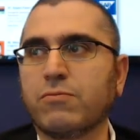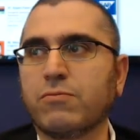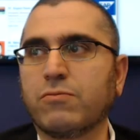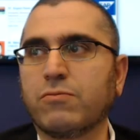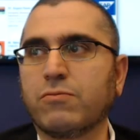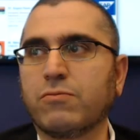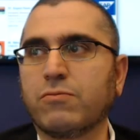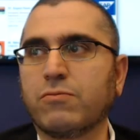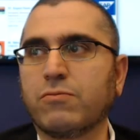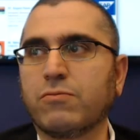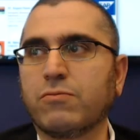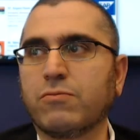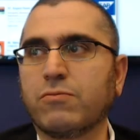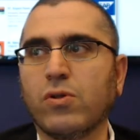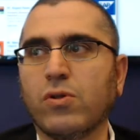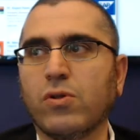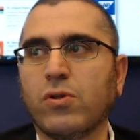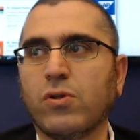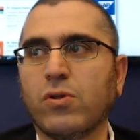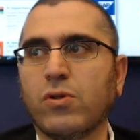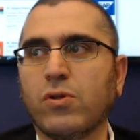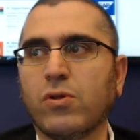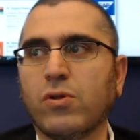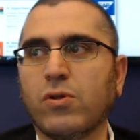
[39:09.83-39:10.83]
have to
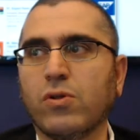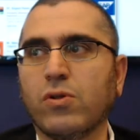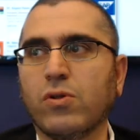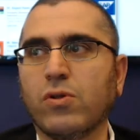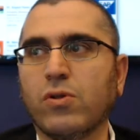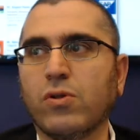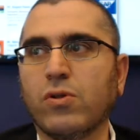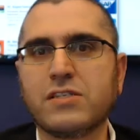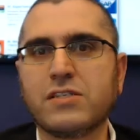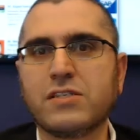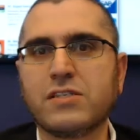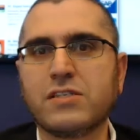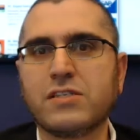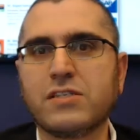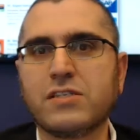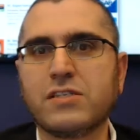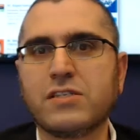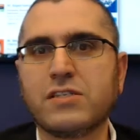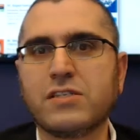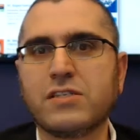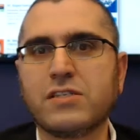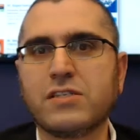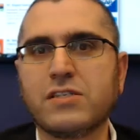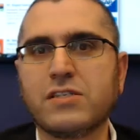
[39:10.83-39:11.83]
view it as a
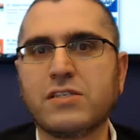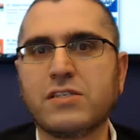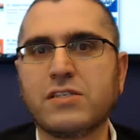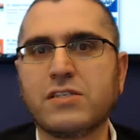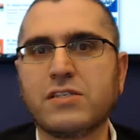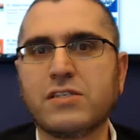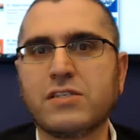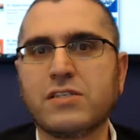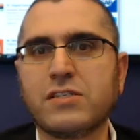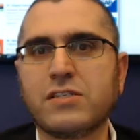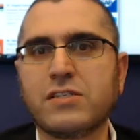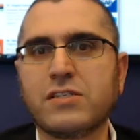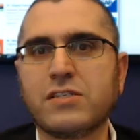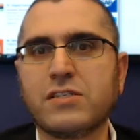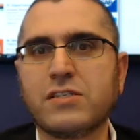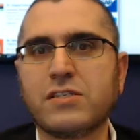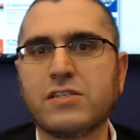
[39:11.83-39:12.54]
privilege and